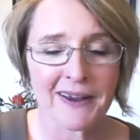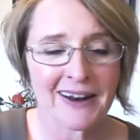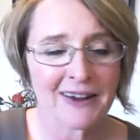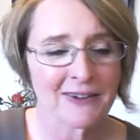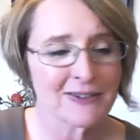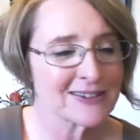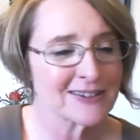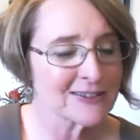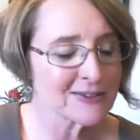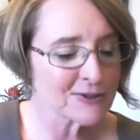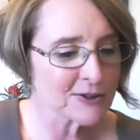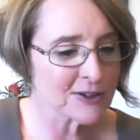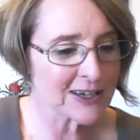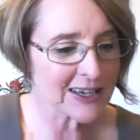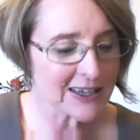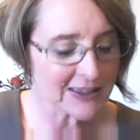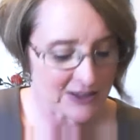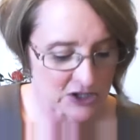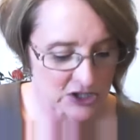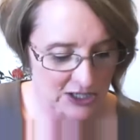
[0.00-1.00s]
And I was
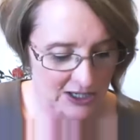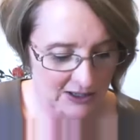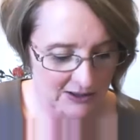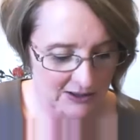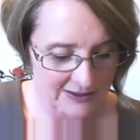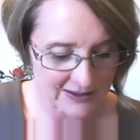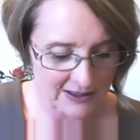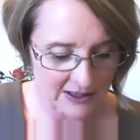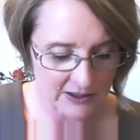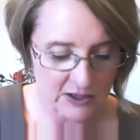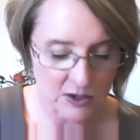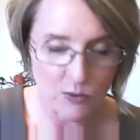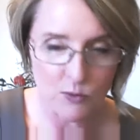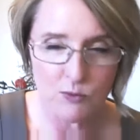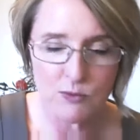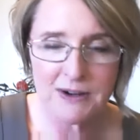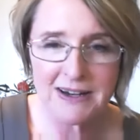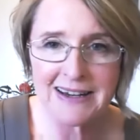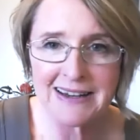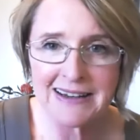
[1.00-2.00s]
looking at the checklist. I'm going to
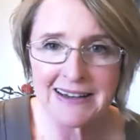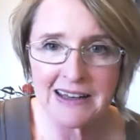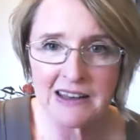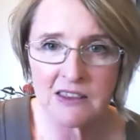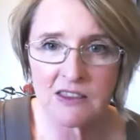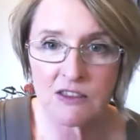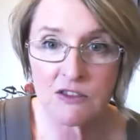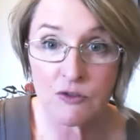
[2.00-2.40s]
read it